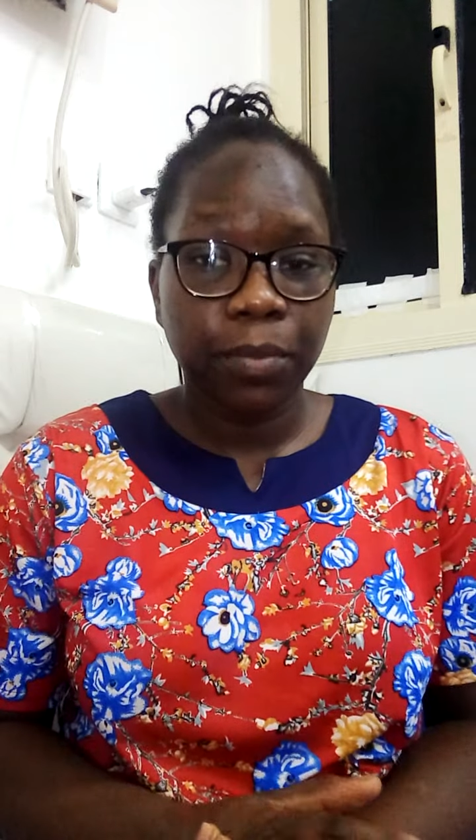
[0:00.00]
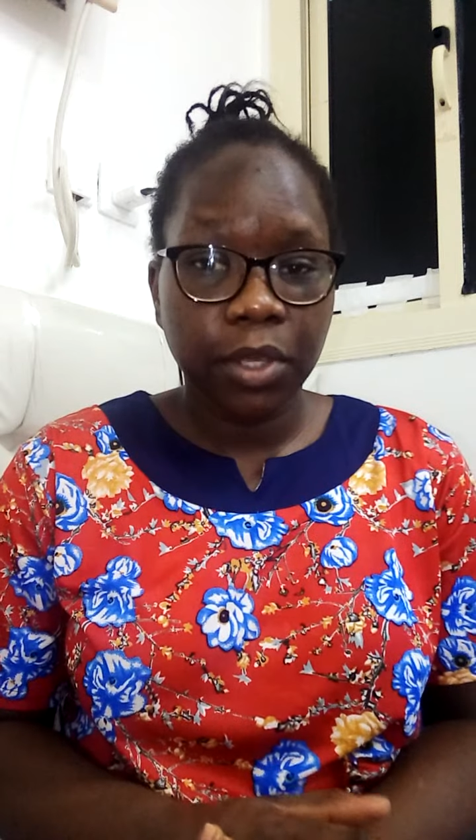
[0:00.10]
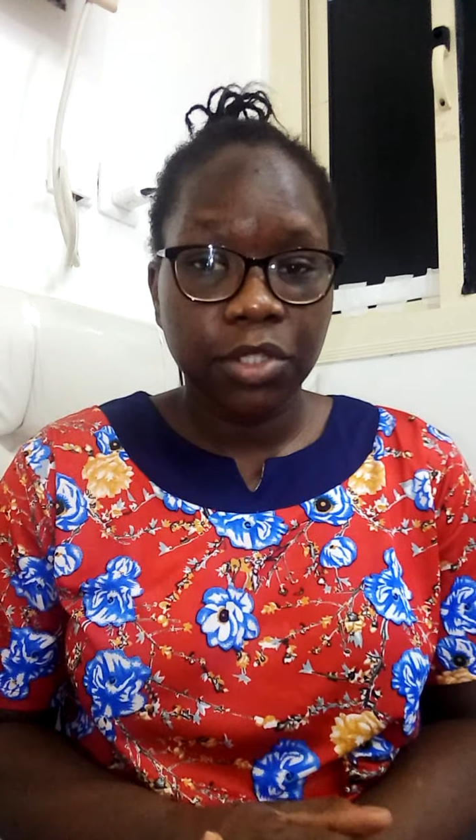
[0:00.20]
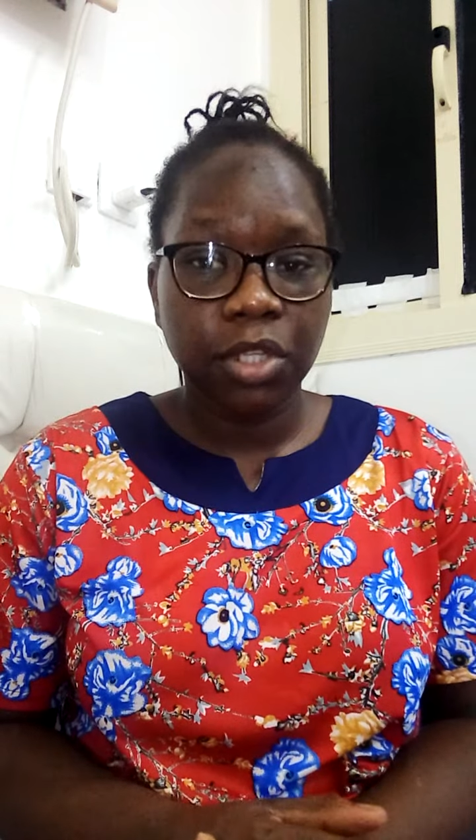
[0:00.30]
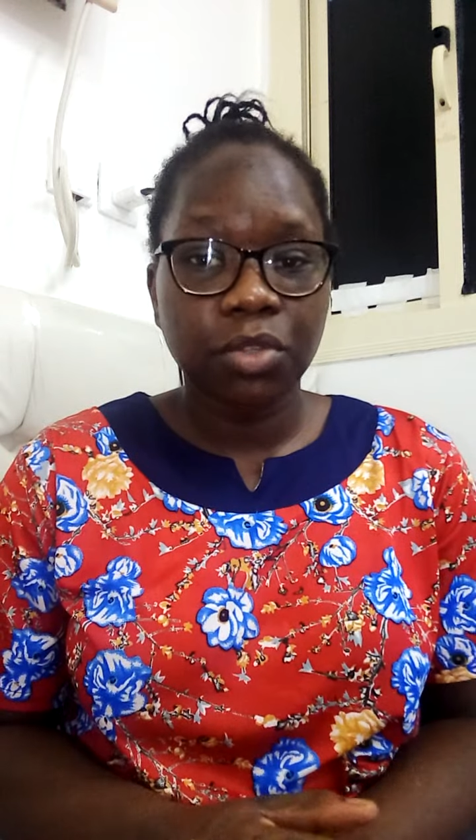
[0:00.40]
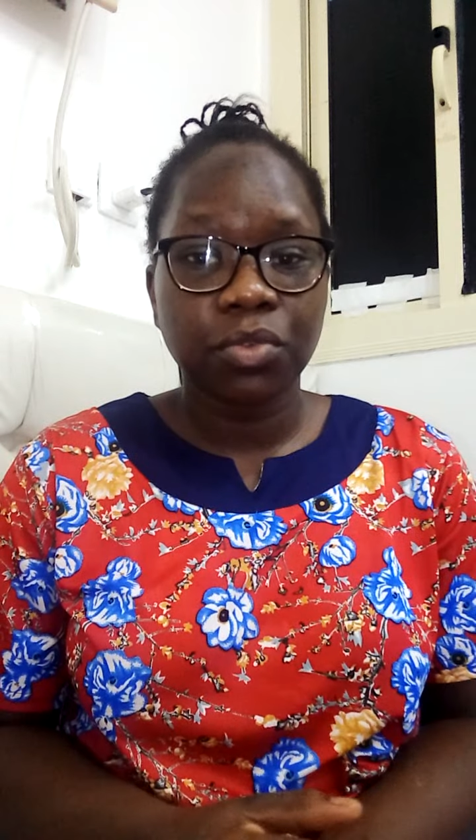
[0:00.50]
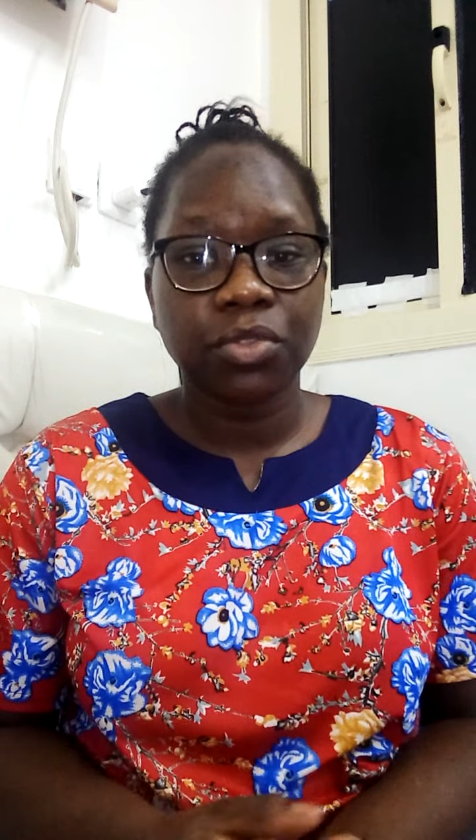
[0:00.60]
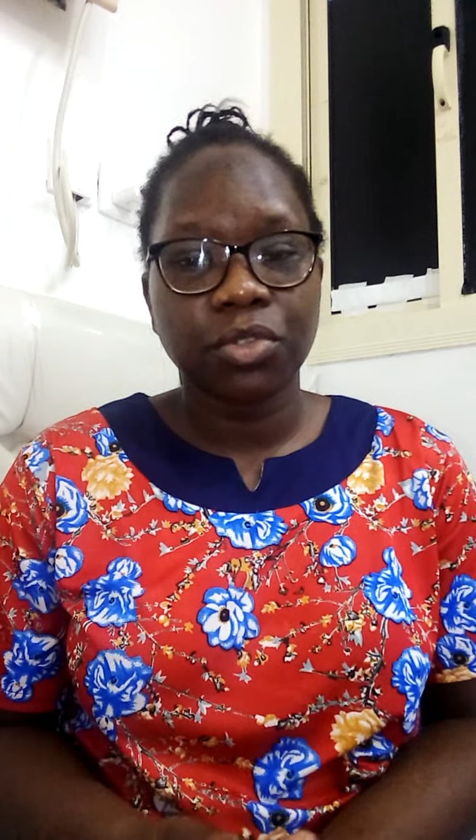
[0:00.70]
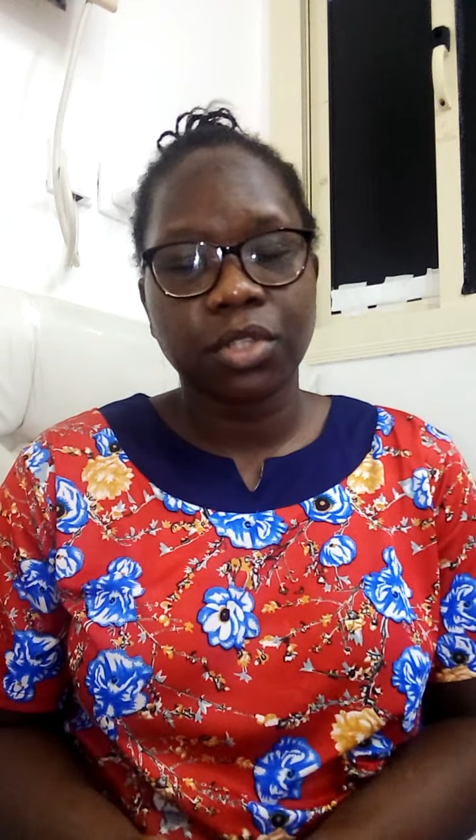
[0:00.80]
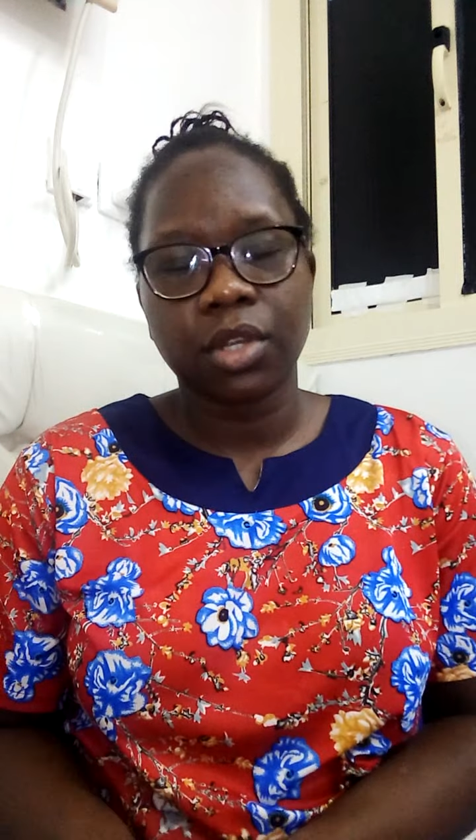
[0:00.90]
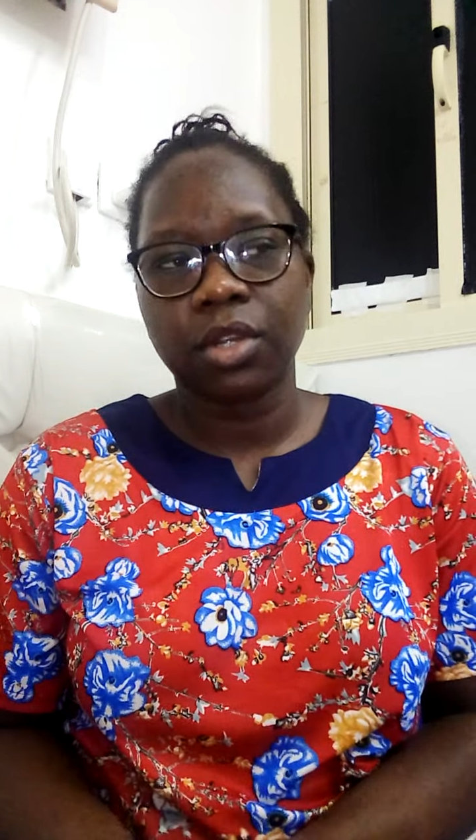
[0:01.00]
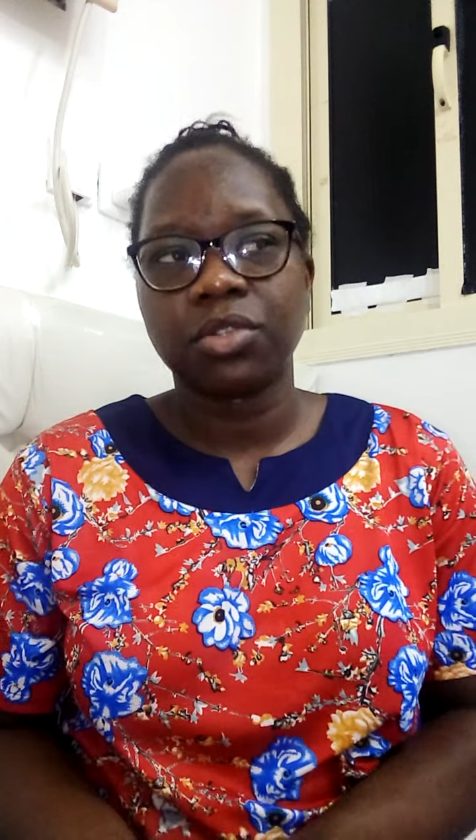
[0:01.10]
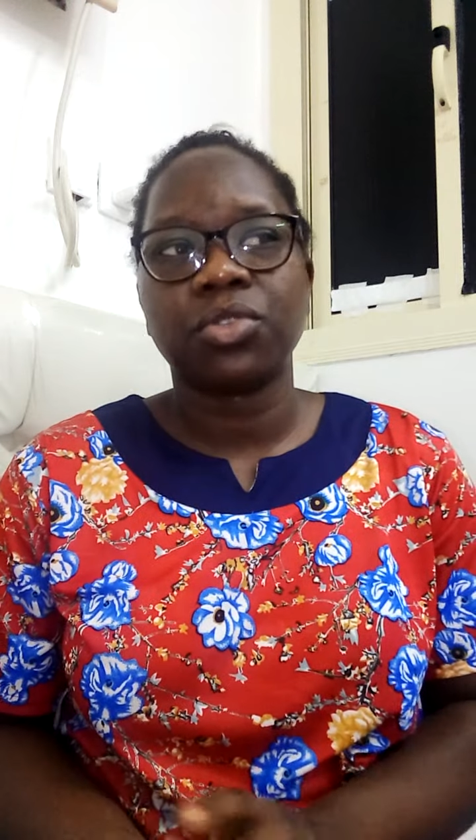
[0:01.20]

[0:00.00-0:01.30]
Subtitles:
patient was not around.